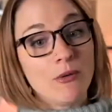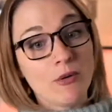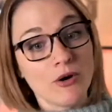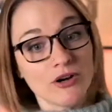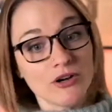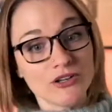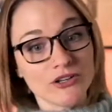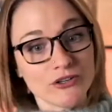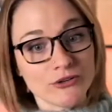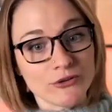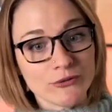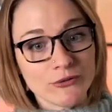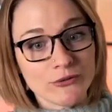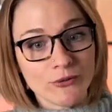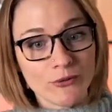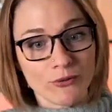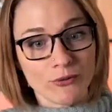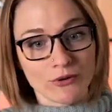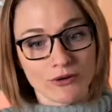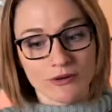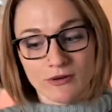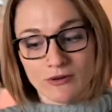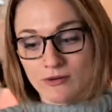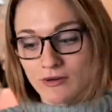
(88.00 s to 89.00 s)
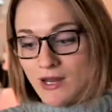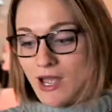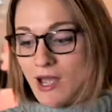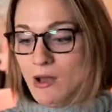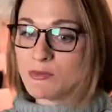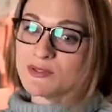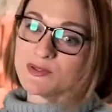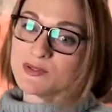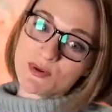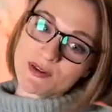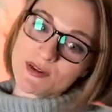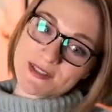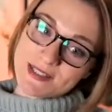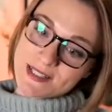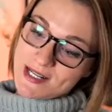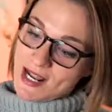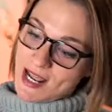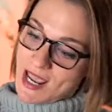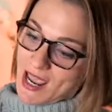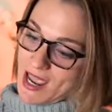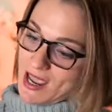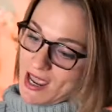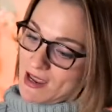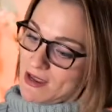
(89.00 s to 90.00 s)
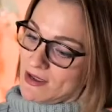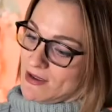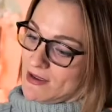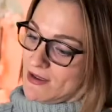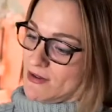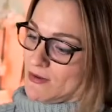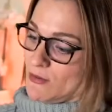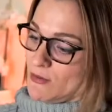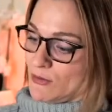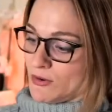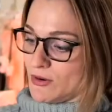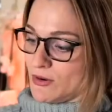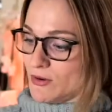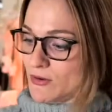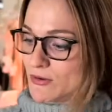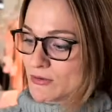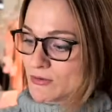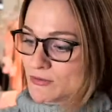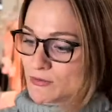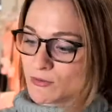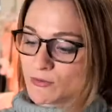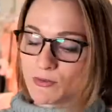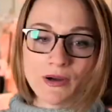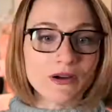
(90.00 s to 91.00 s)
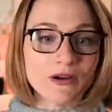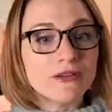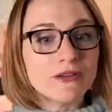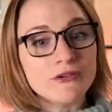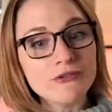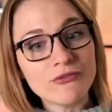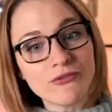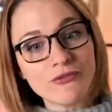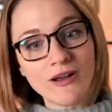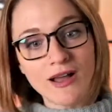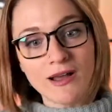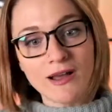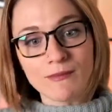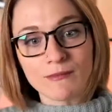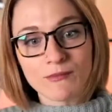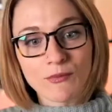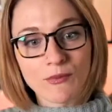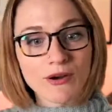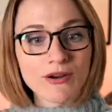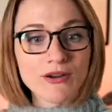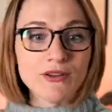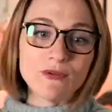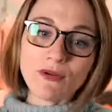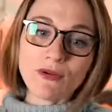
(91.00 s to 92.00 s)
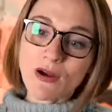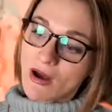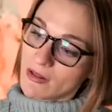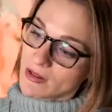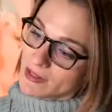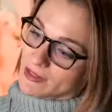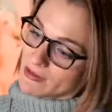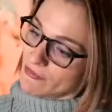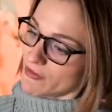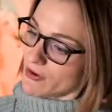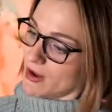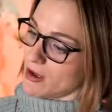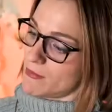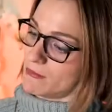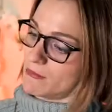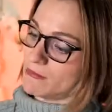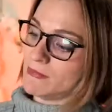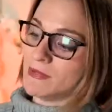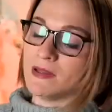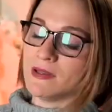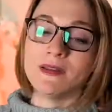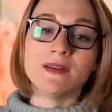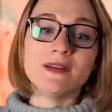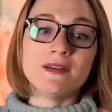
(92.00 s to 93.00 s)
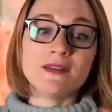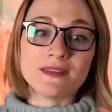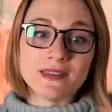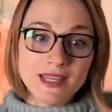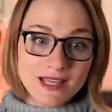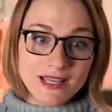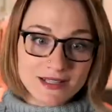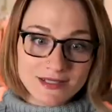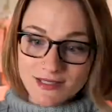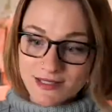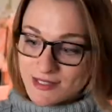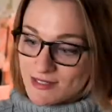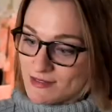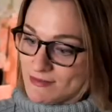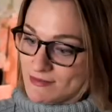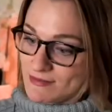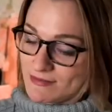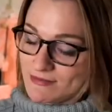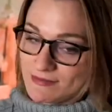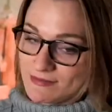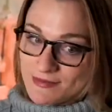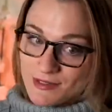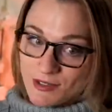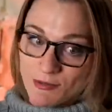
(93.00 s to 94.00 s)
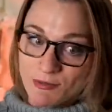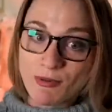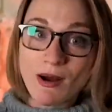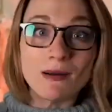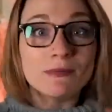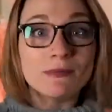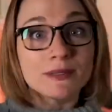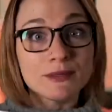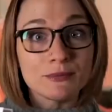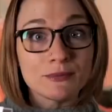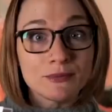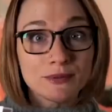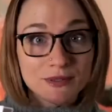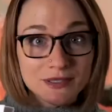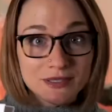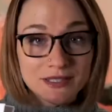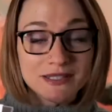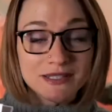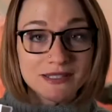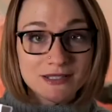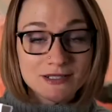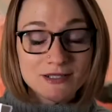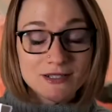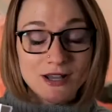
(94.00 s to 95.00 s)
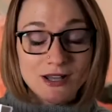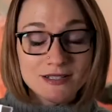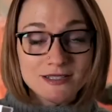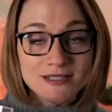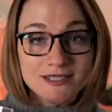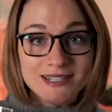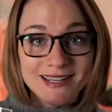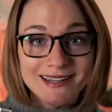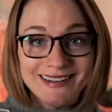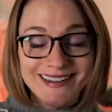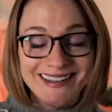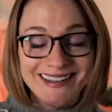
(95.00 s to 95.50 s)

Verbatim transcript: are you, or how was work today, or where are you from, where are you calling from, things that you're probably really exhausted